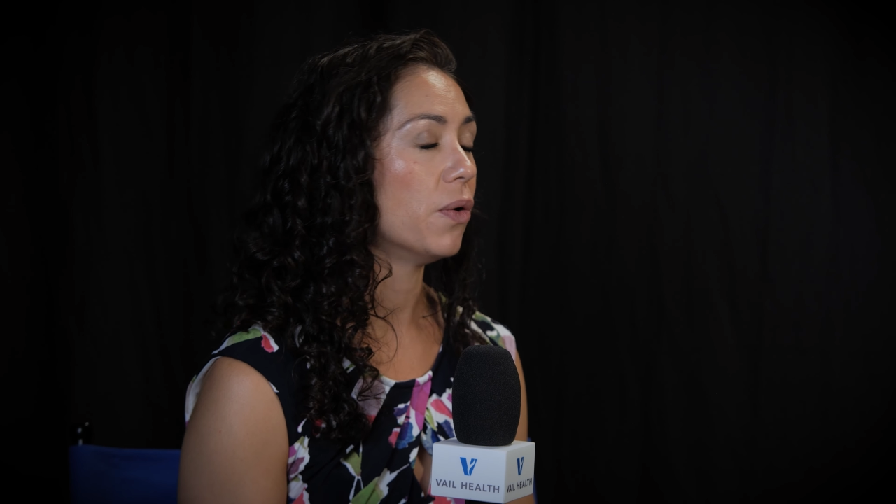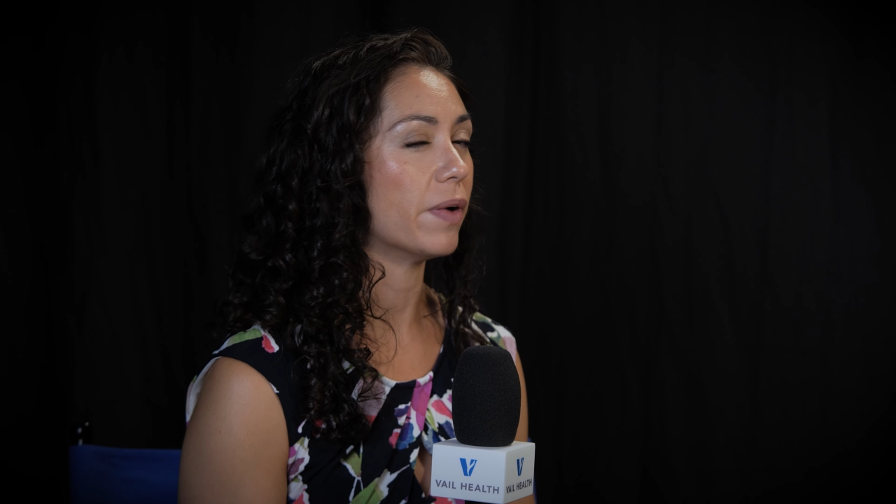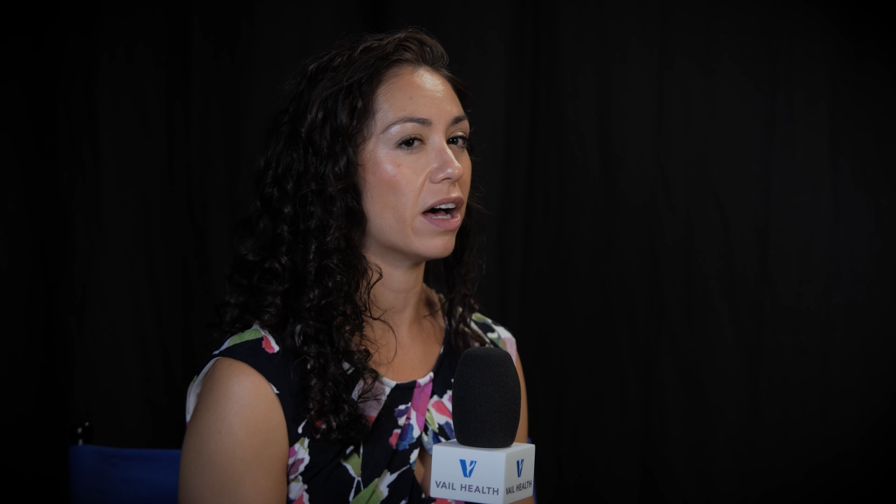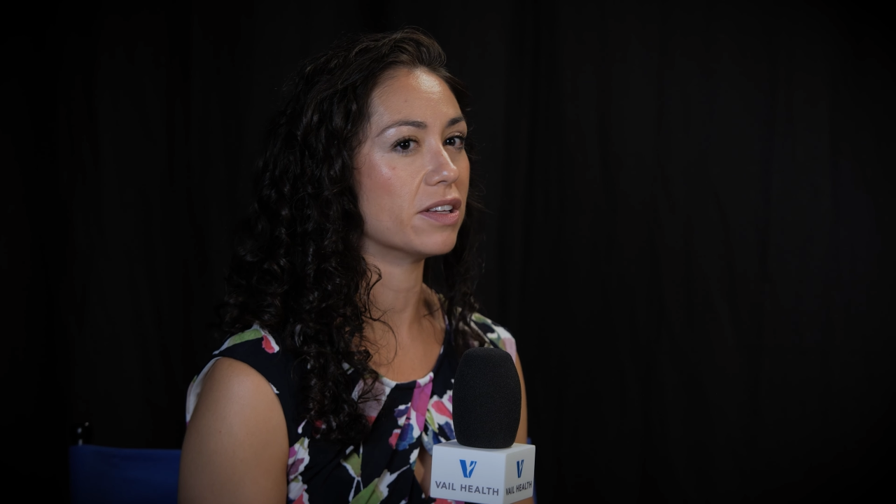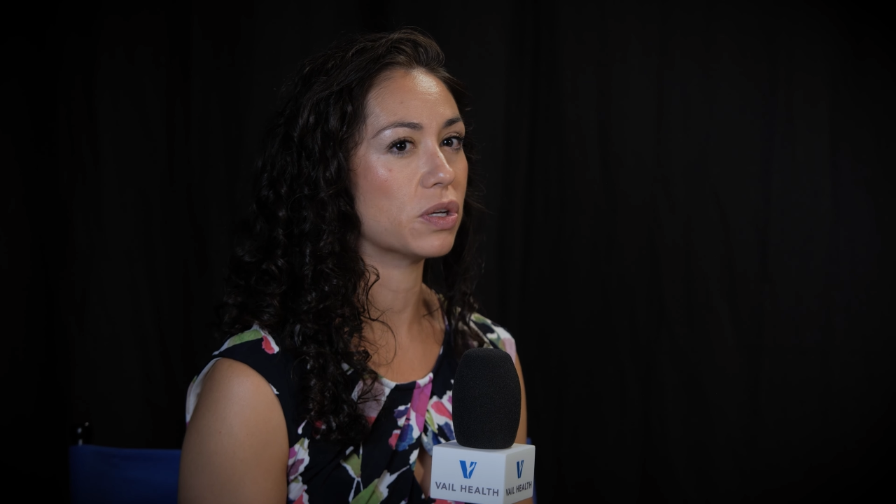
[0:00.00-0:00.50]

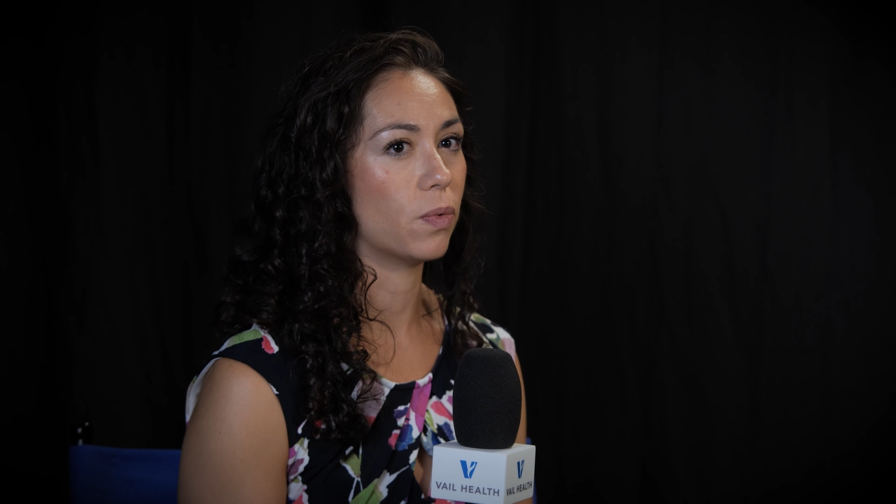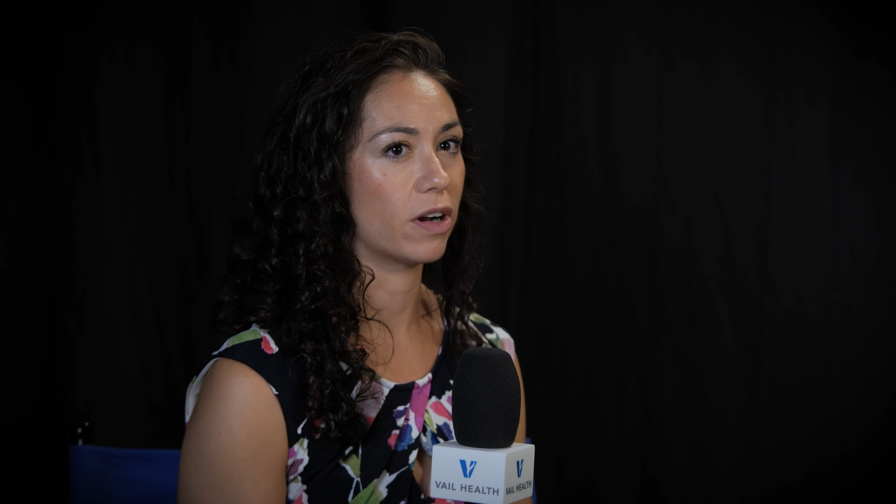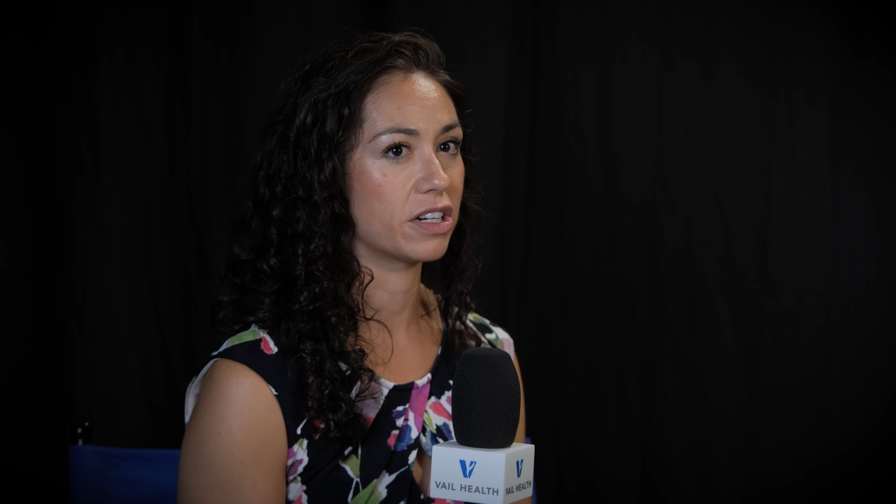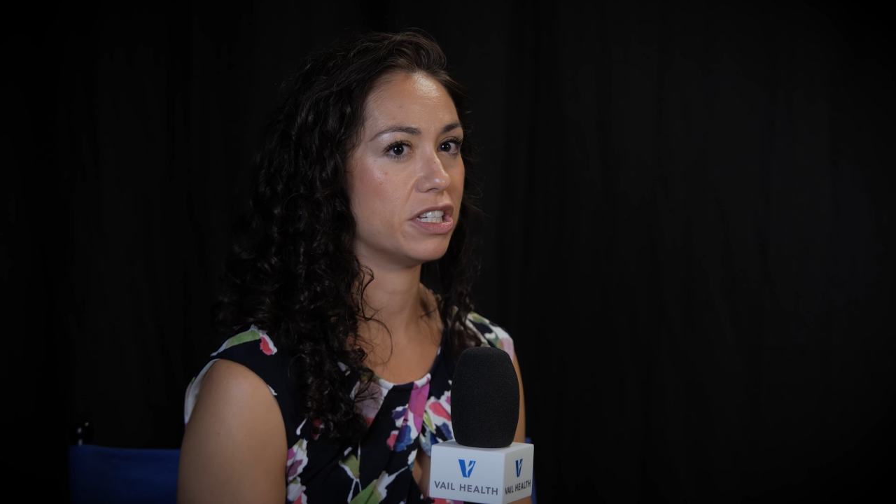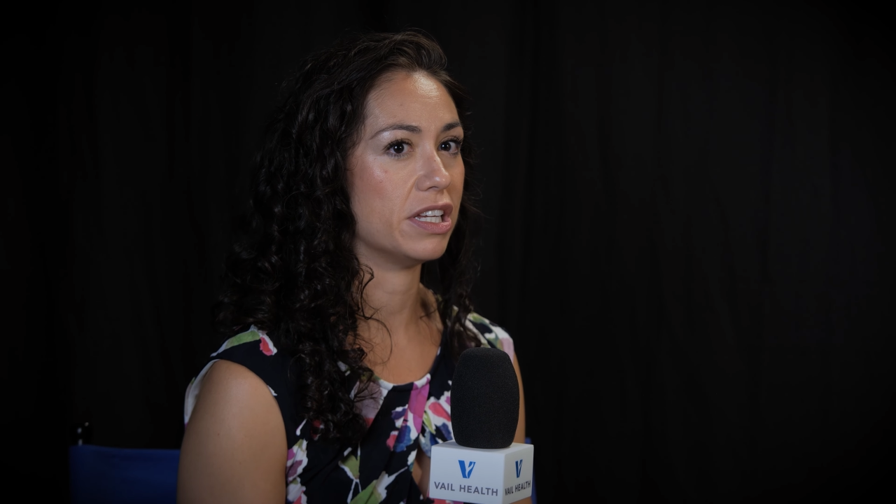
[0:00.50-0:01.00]
We also
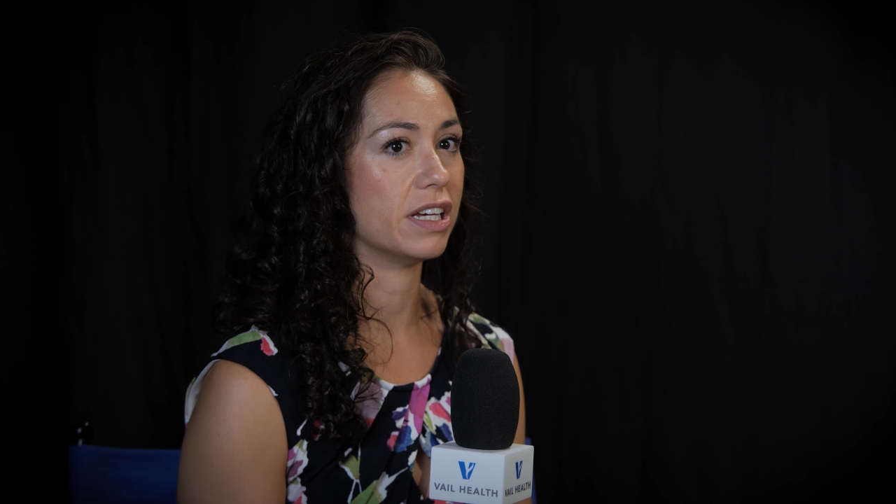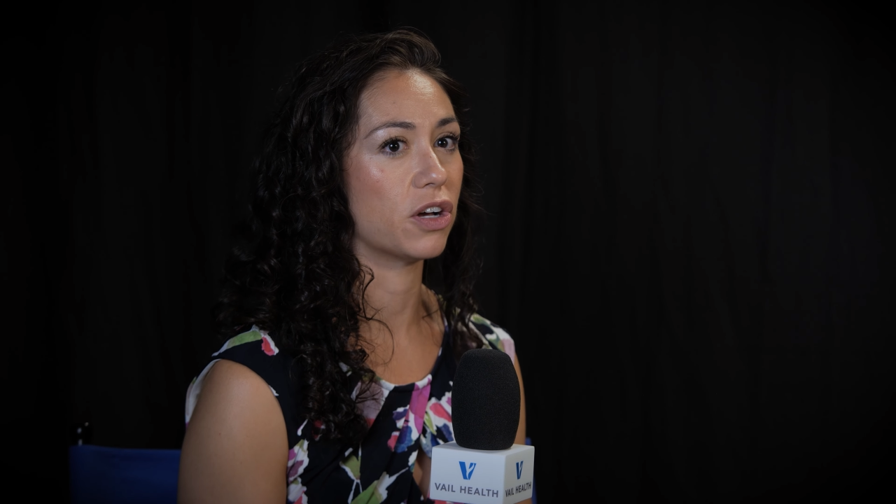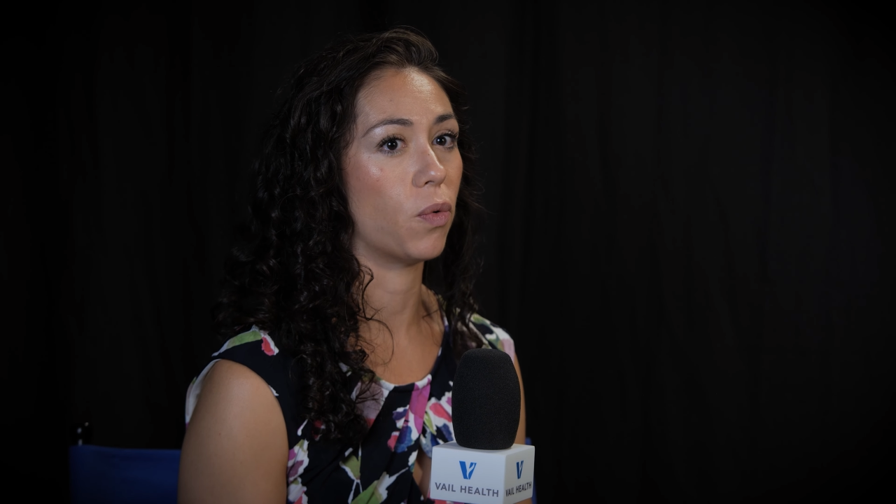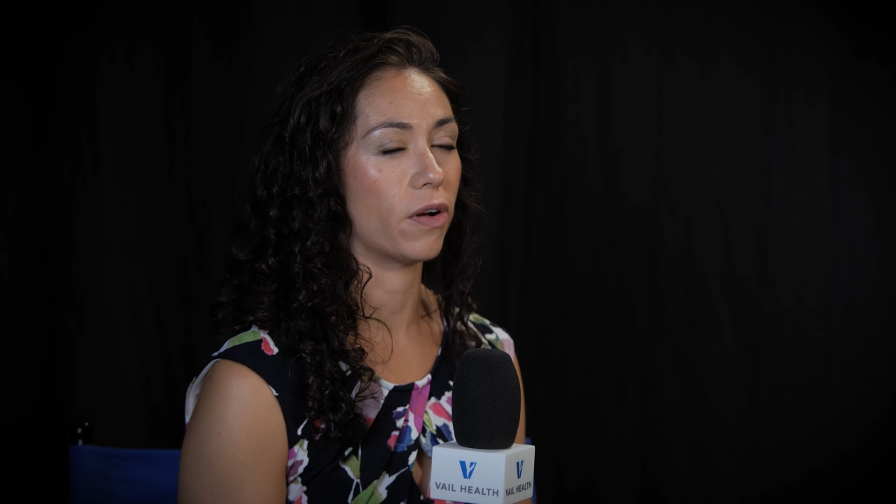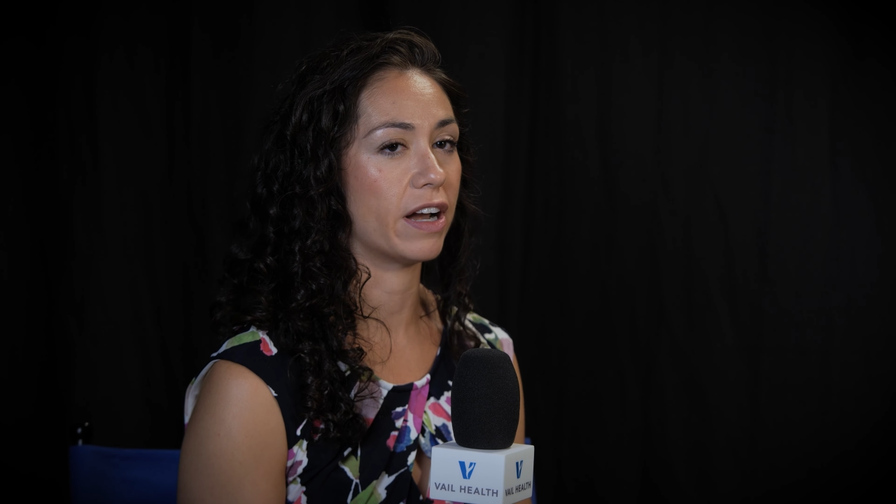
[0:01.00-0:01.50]
work to
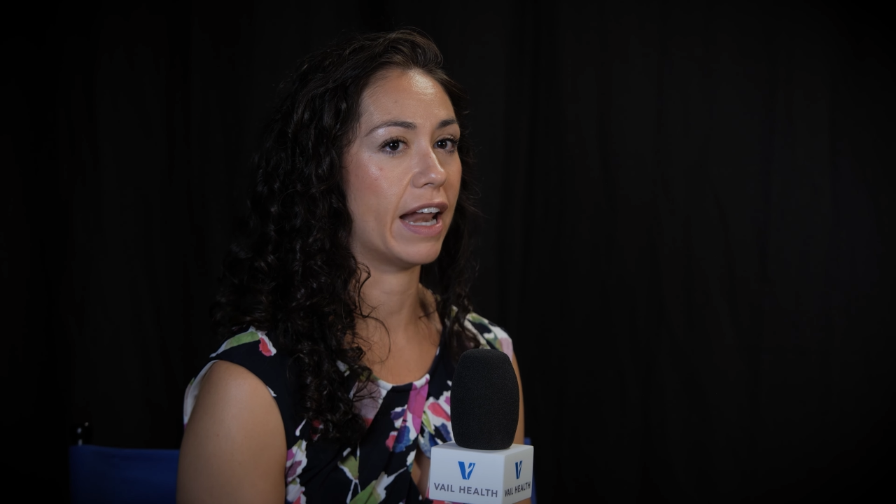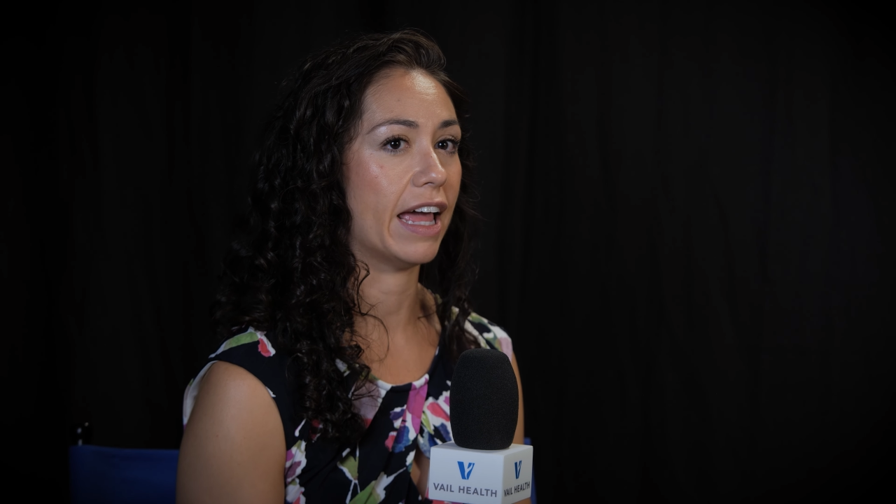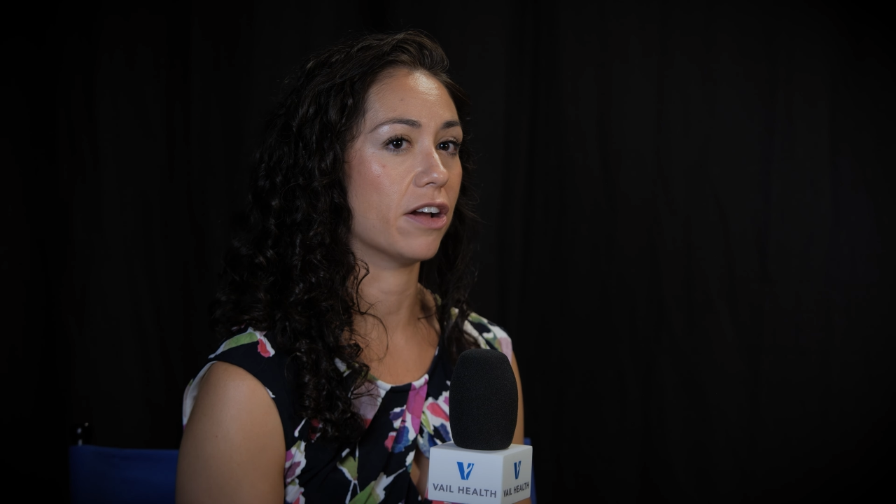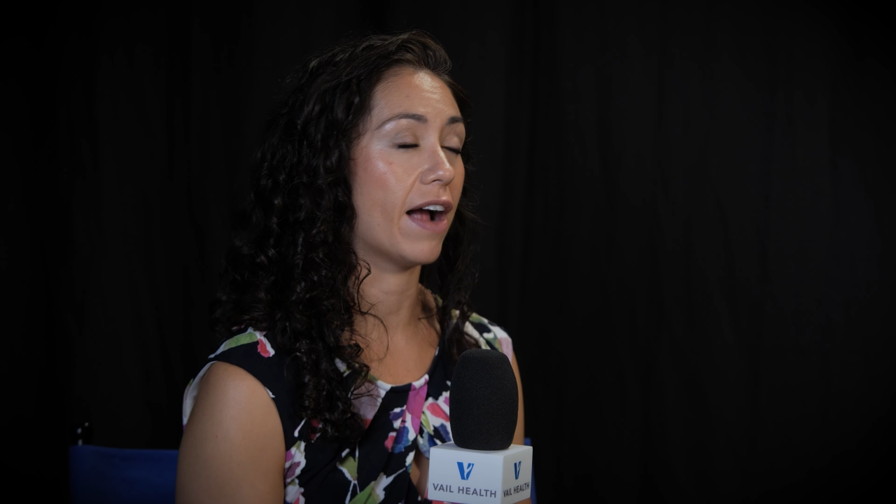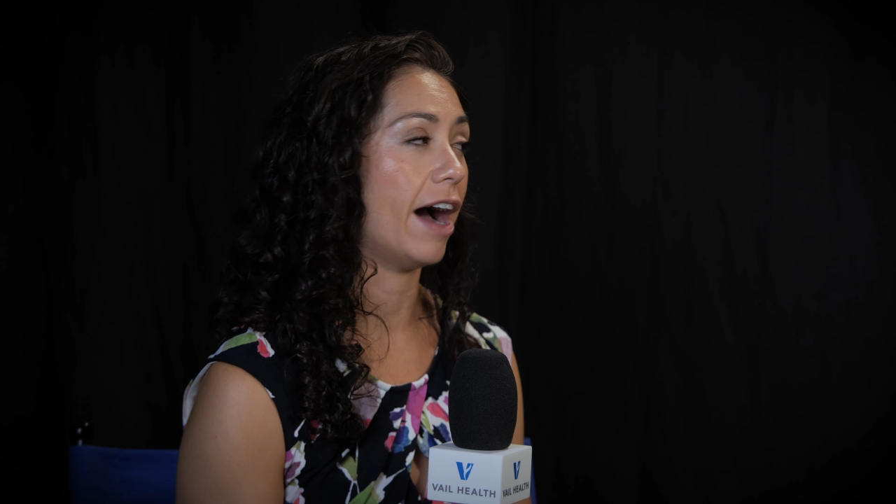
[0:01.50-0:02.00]
coordinate your